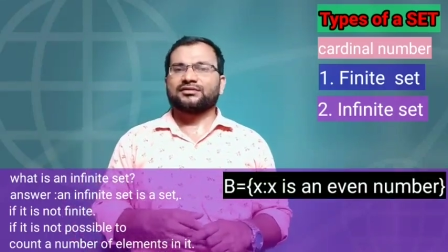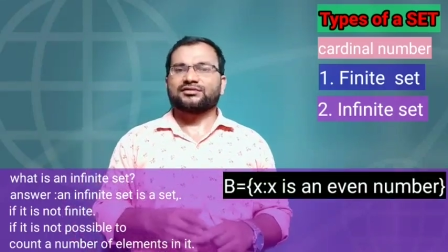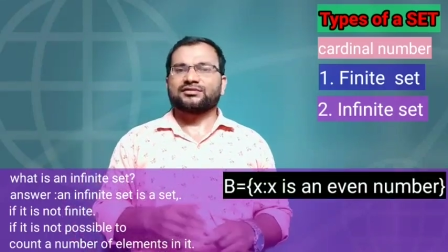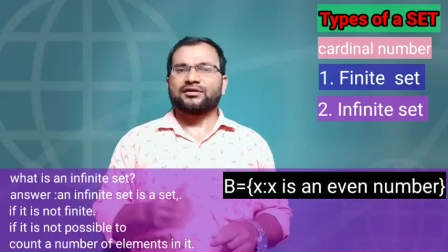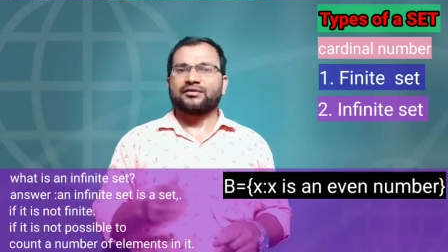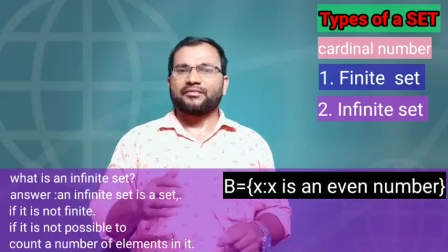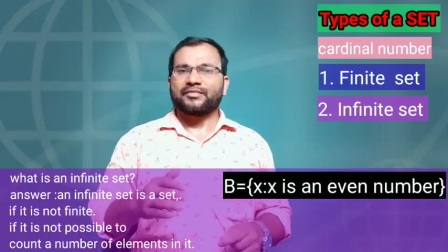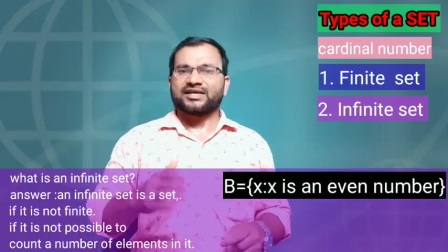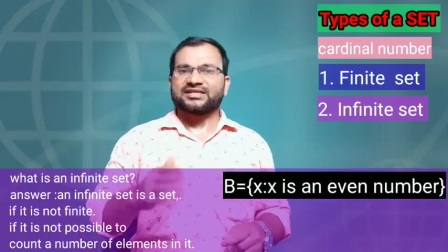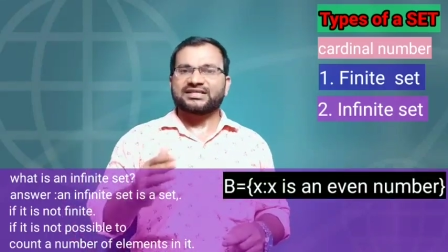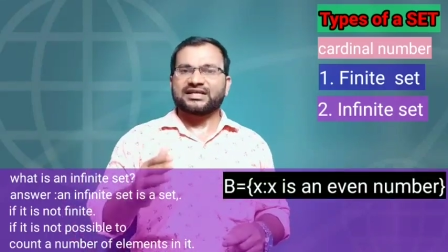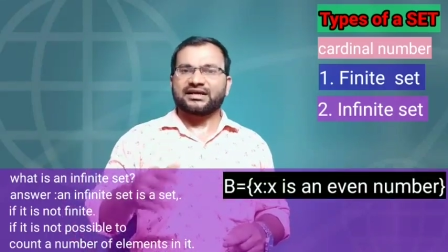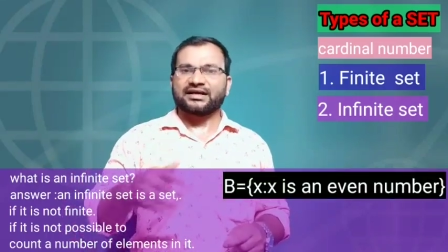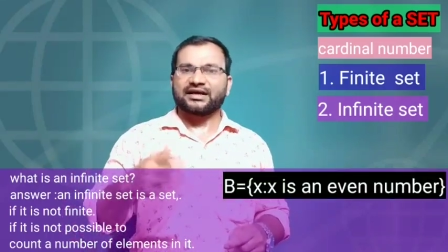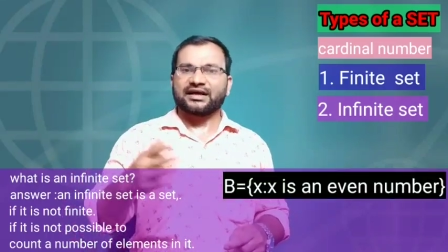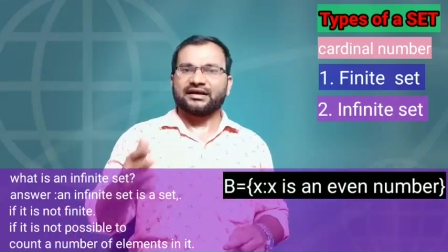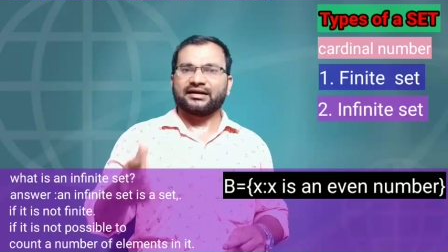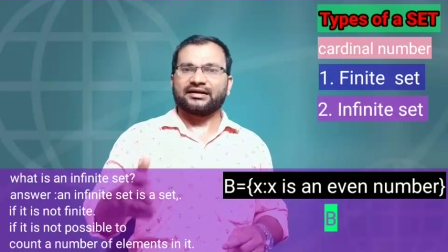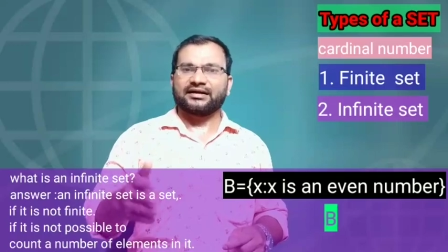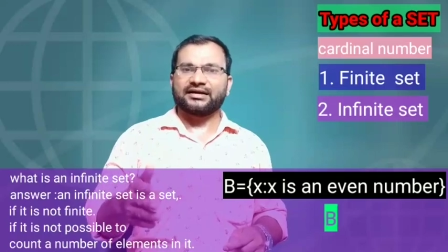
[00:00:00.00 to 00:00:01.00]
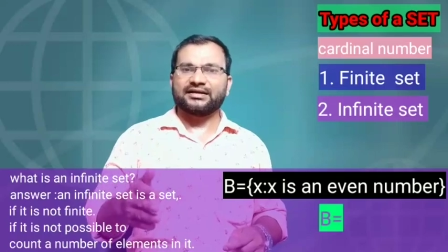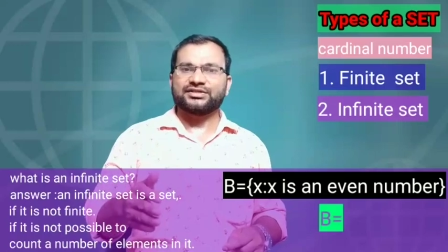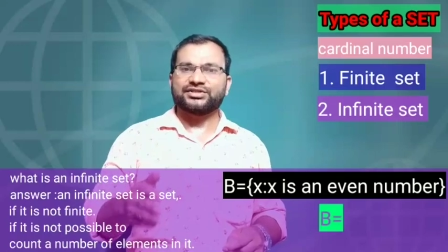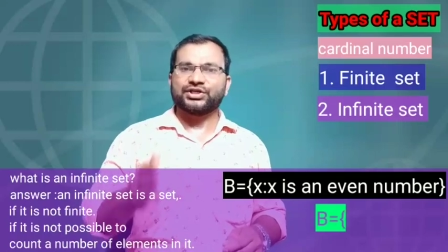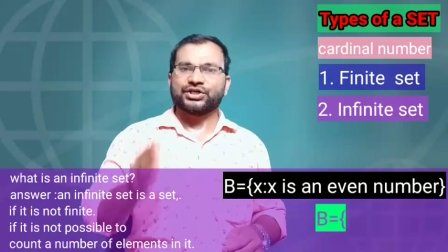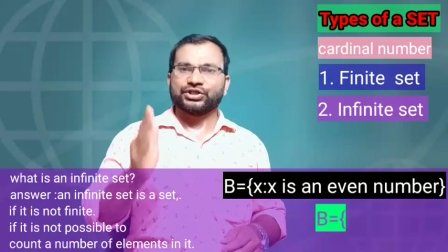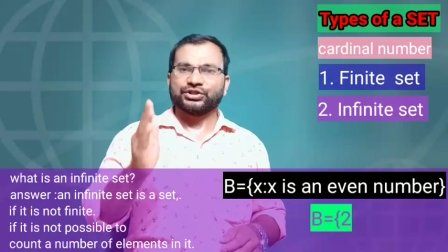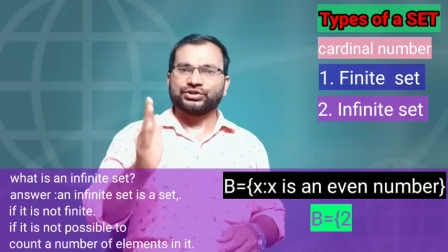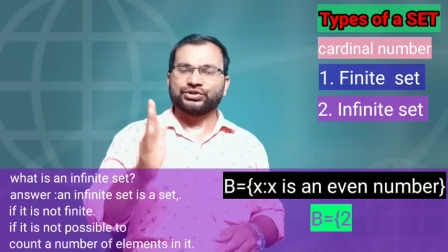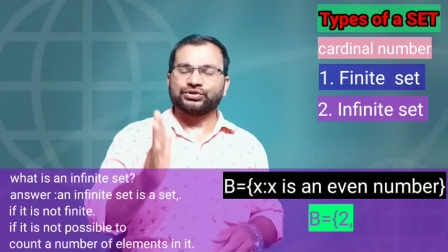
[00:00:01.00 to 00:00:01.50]
So my set contains
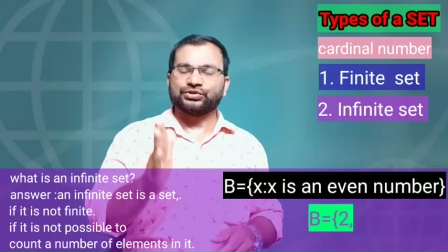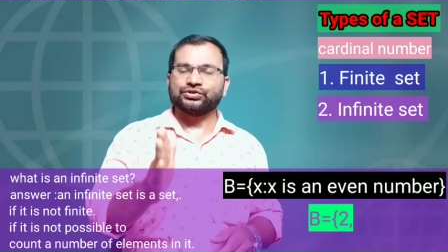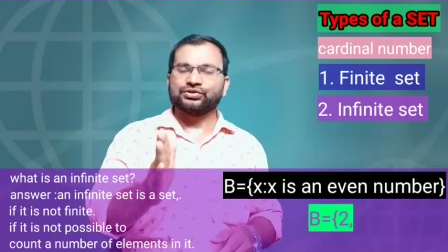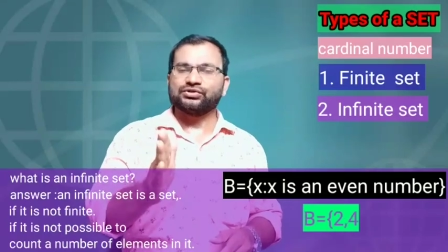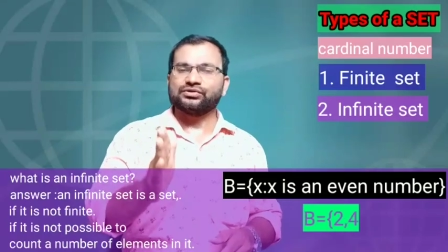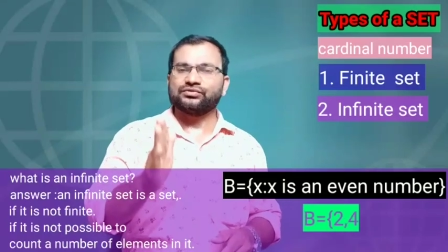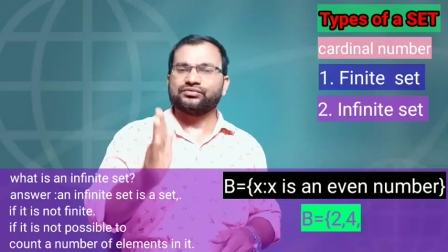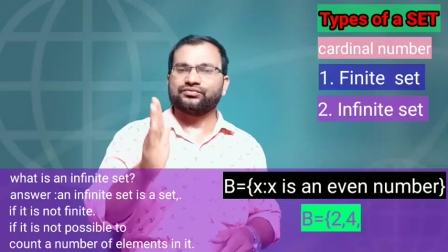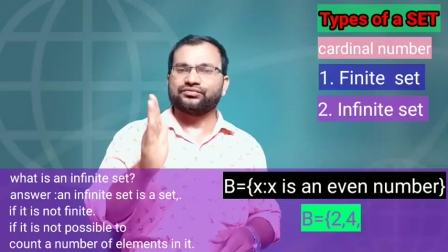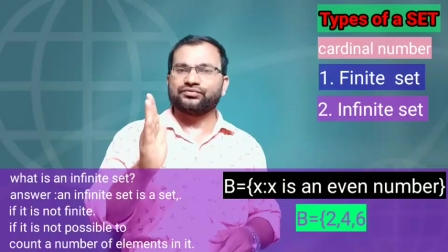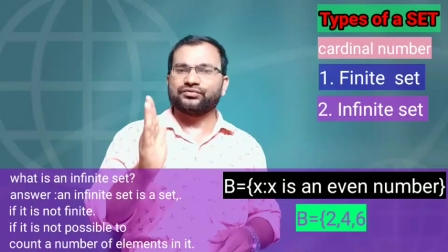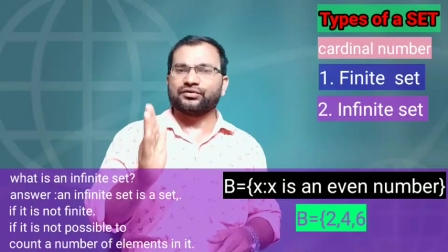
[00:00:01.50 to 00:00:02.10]
2,